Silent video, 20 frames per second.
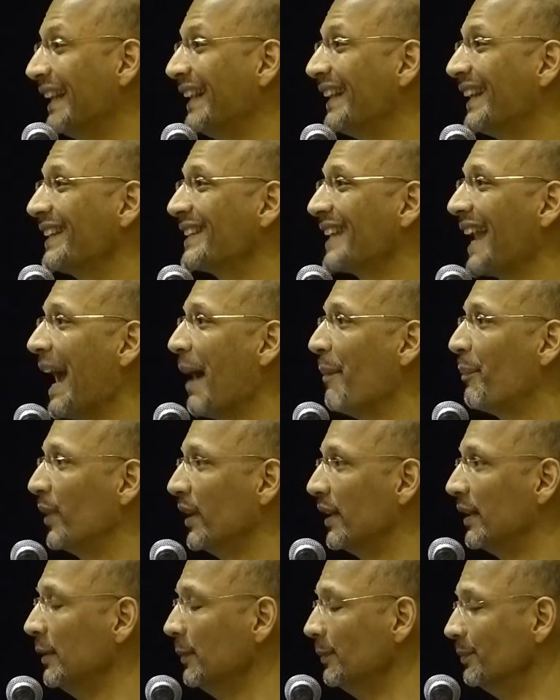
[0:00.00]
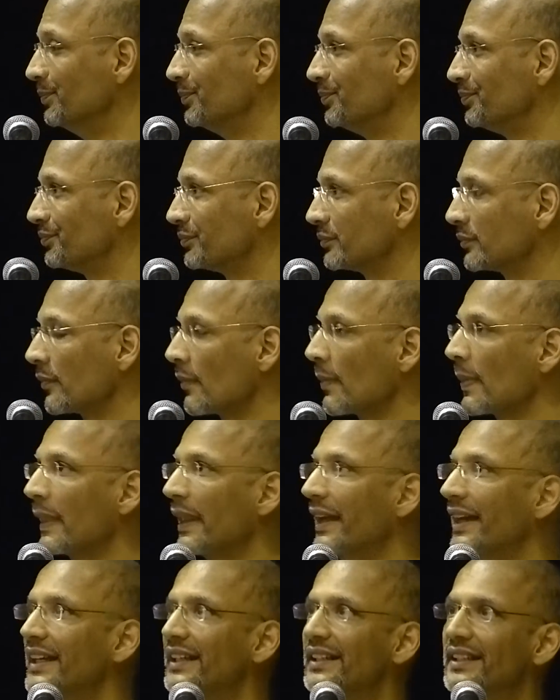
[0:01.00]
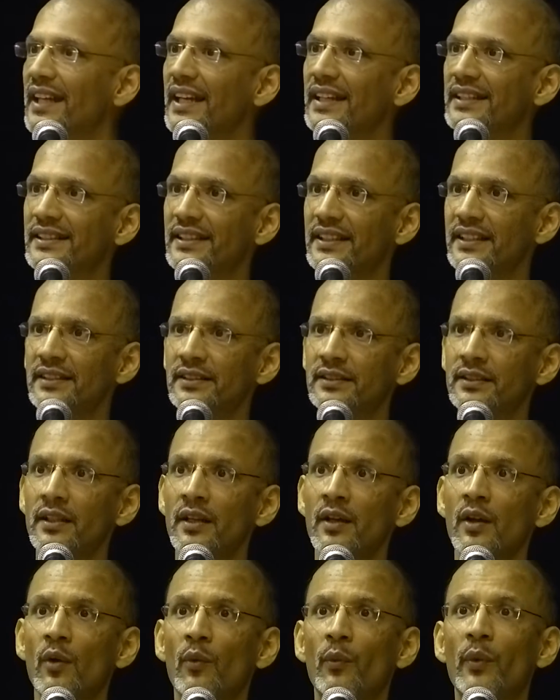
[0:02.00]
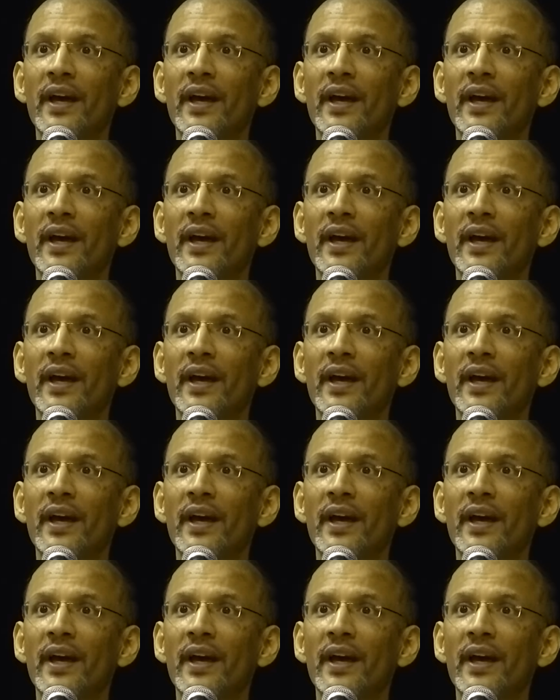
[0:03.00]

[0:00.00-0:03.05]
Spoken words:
And it has happened in cases